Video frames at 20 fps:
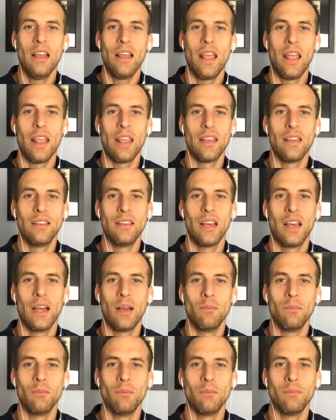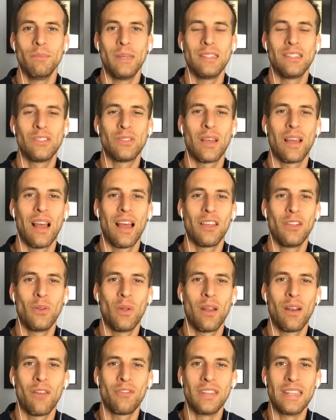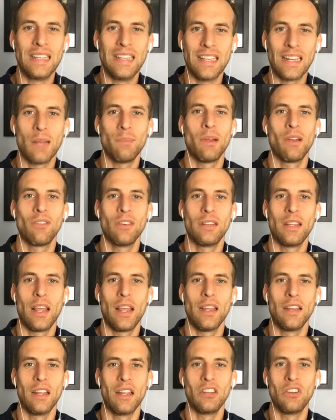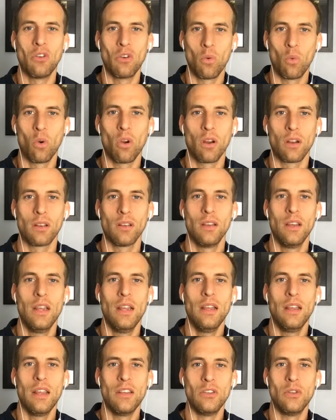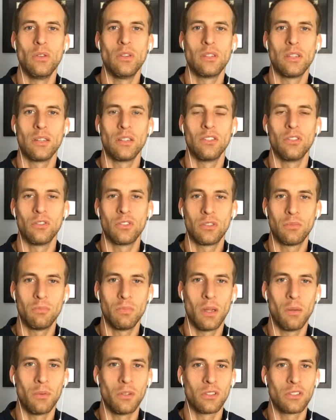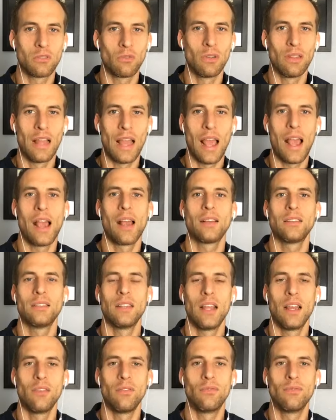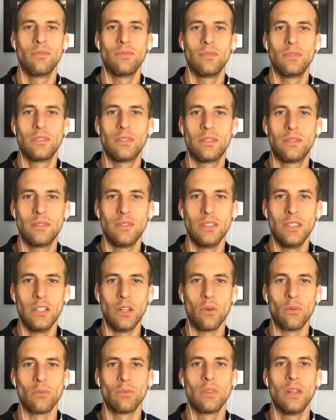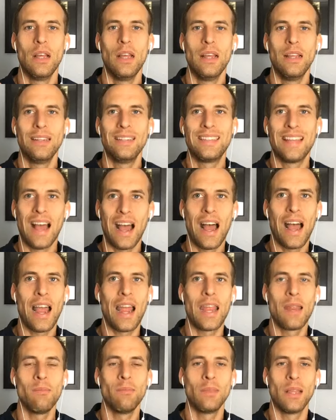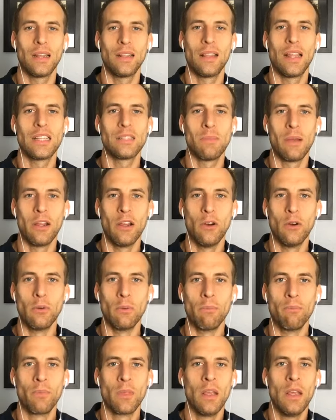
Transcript: And um, basically, I, you know, I don't have to get up every day and go to work and do this thing, and you know, be able just to relax and have, you know, time that, that is my own.